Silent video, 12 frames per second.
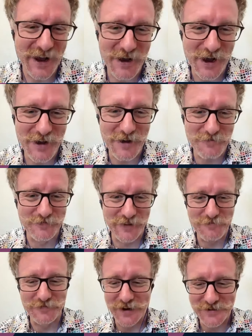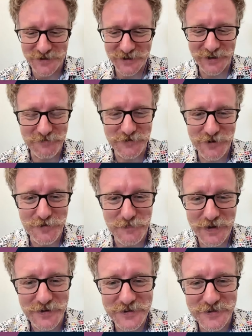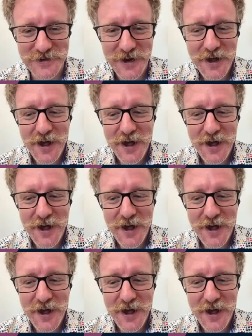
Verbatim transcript: I, am I'm, I'm glad you're giving your opinions.